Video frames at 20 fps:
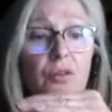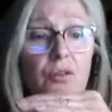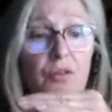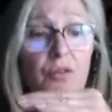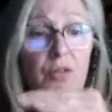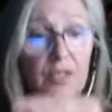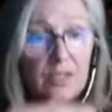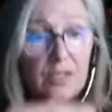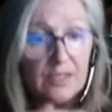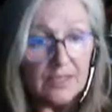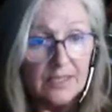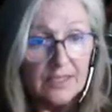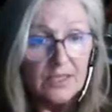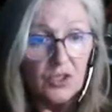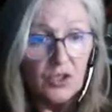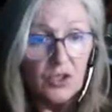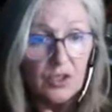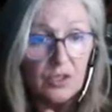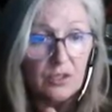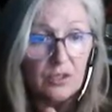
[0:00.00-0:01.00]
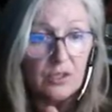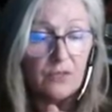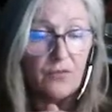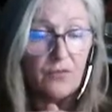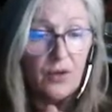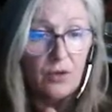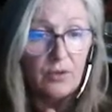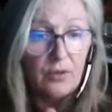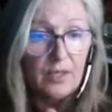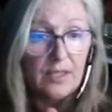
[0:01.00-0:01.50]
the clinician's
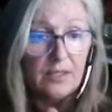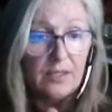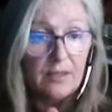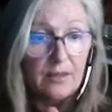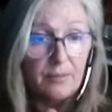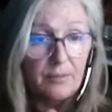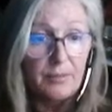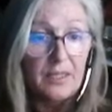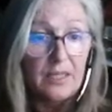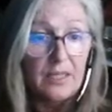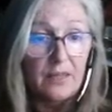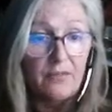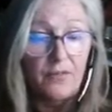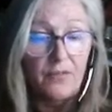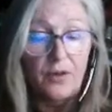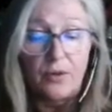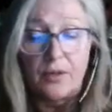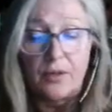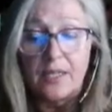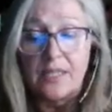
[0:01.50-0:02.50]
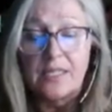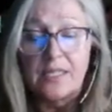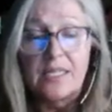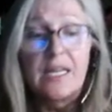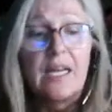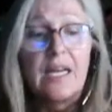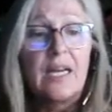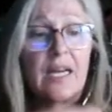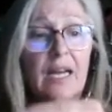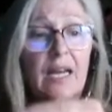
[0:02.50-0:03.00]
focus, being the focus,
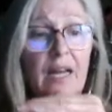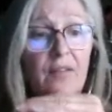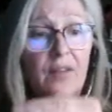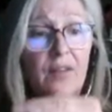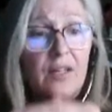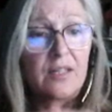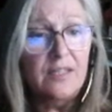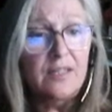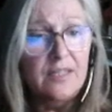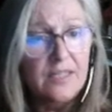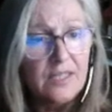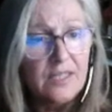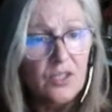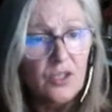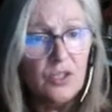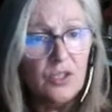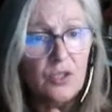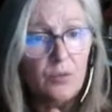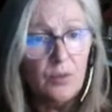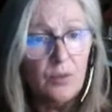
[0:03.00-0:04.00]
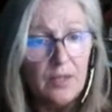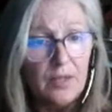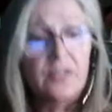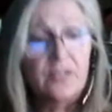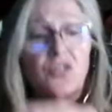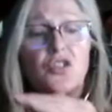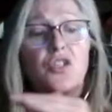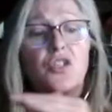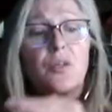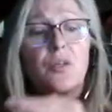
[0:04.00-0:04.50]
and the clinician's
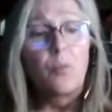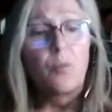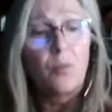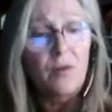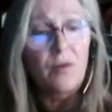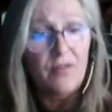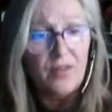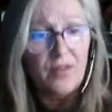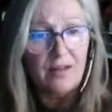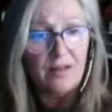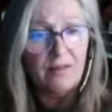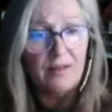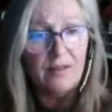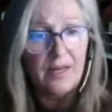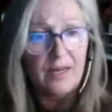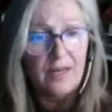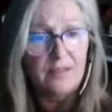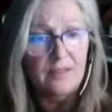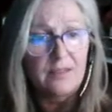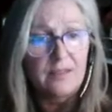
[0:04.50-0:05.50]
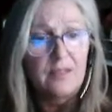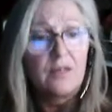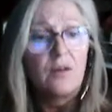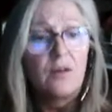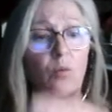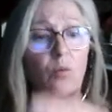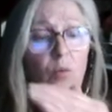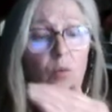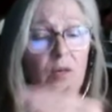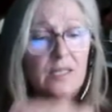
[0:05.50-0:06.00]
relationship with that client.
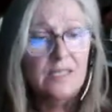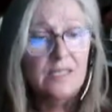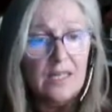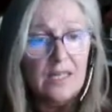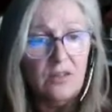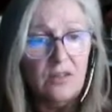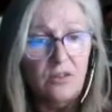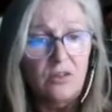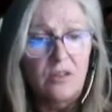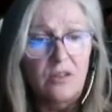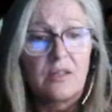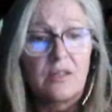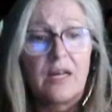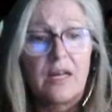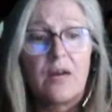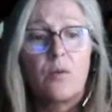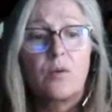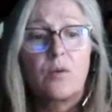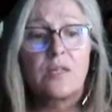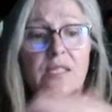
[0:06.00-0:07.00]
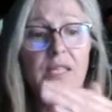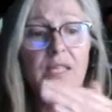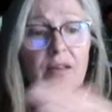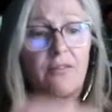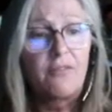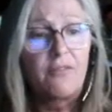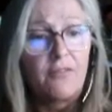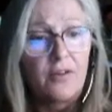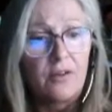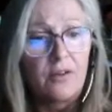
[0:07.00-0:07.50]
What does that look like? What does that
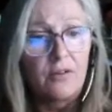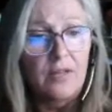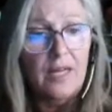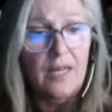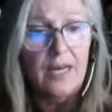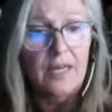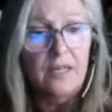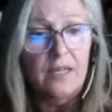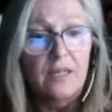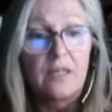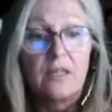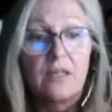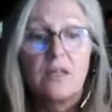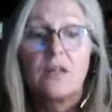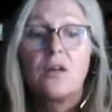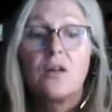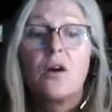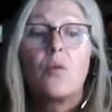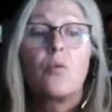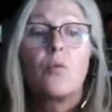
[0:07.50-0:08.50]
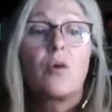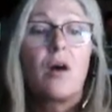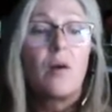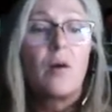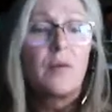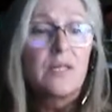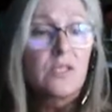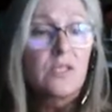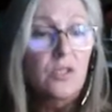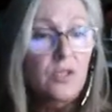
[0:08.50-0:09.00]
feel like? We're
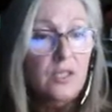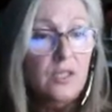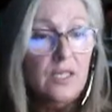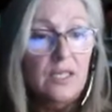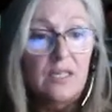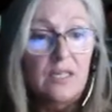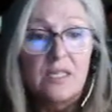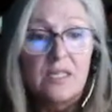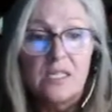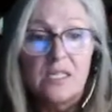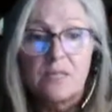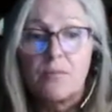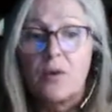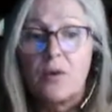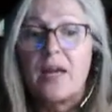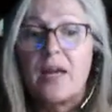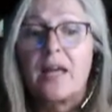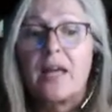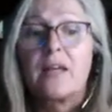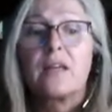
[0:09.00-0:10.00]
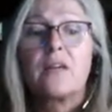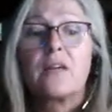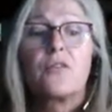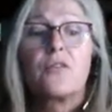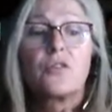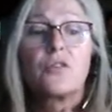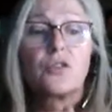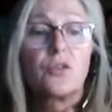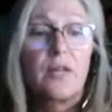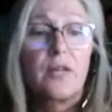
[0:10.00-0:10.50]
always looking in this modality
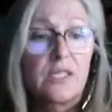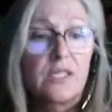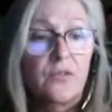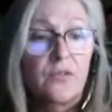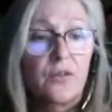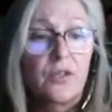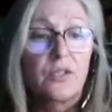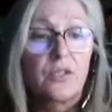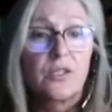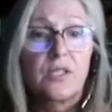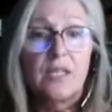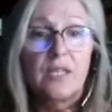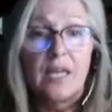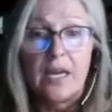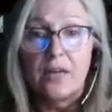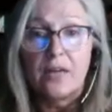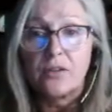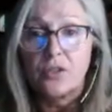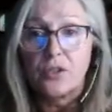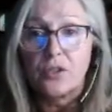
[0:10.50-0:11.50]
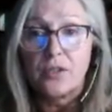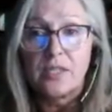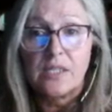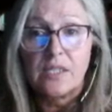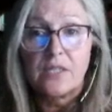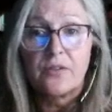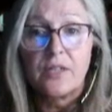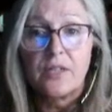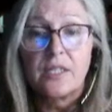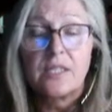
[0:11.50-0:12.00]
for transference and
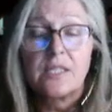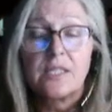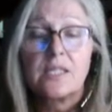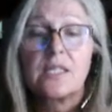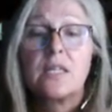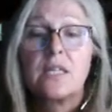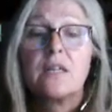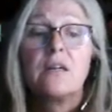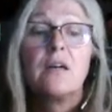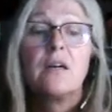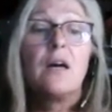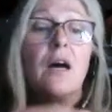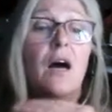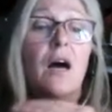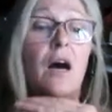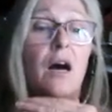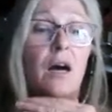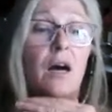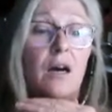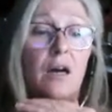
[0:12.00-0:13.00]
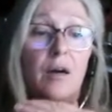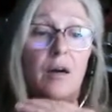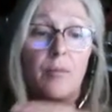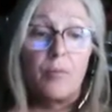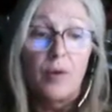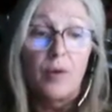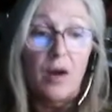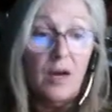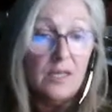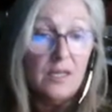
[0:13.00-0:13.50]
countertransference,
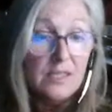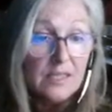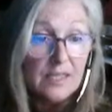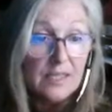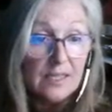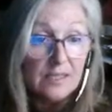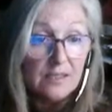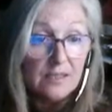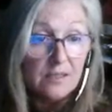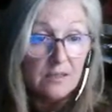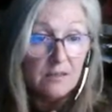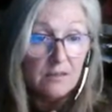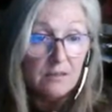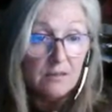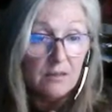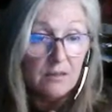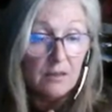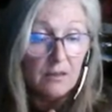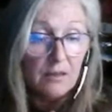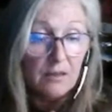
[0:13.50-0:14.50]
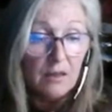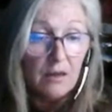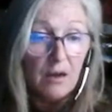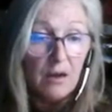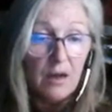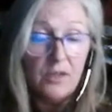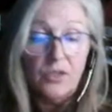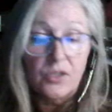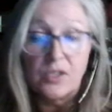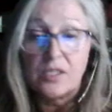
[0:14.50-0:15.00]
unprocessed,
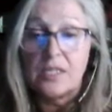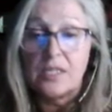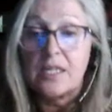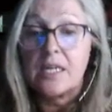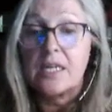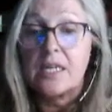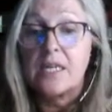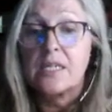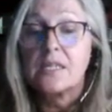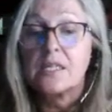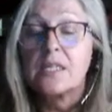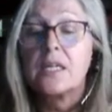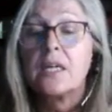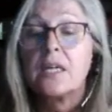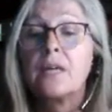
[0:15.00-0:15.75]
unconscious things.